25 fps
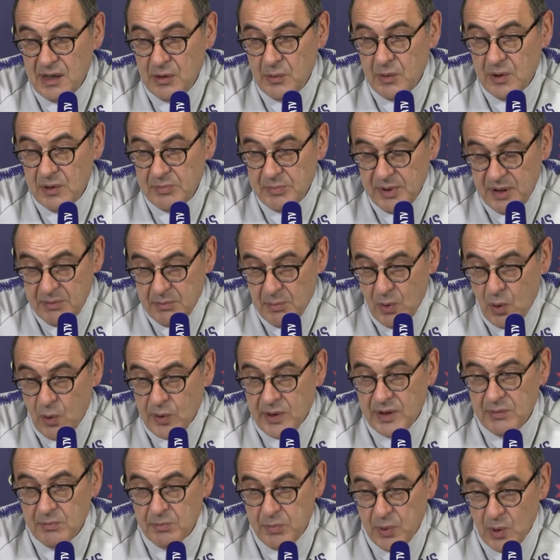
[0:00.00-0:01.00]
will be
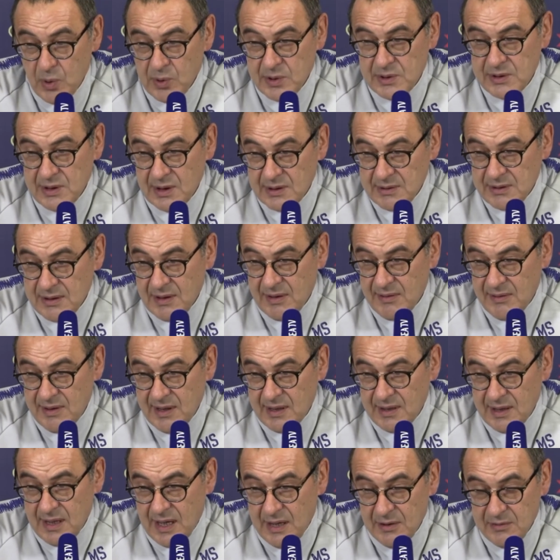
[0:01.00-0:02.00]
more important
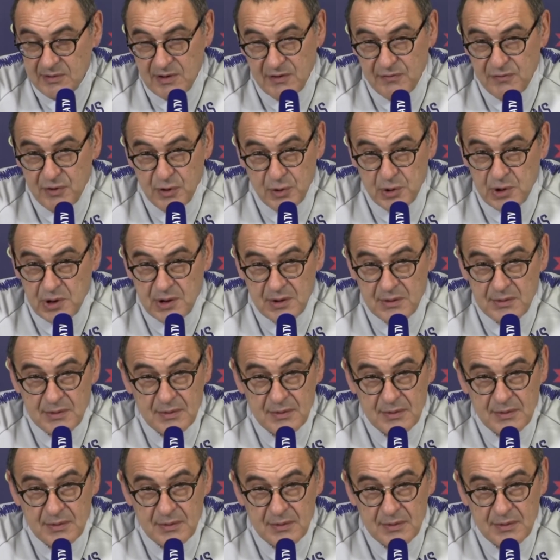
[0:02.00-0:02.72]
than now in the future.